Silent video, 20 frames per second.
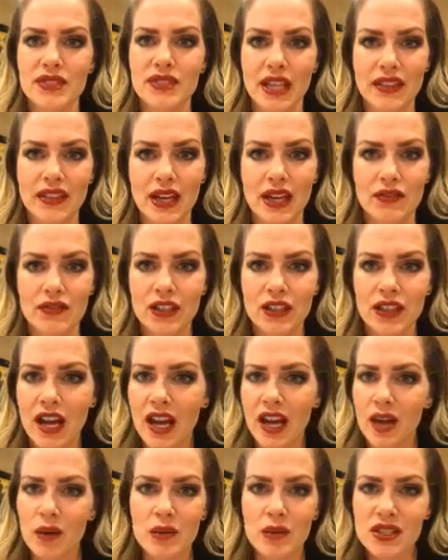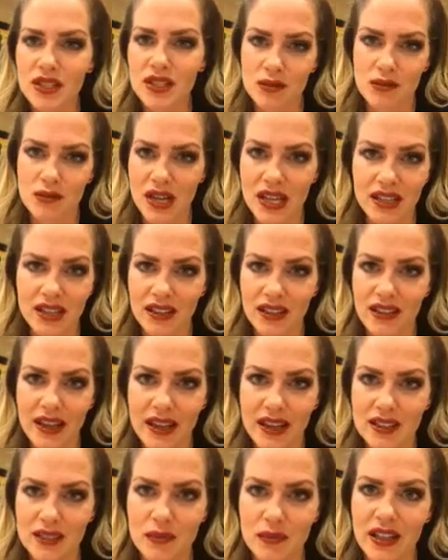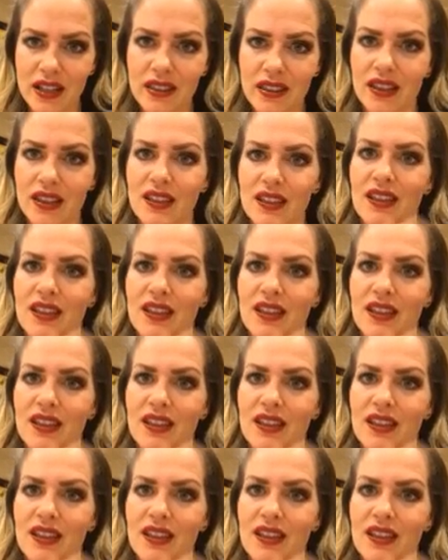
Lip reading: South Africa. I almost didn't make it last month.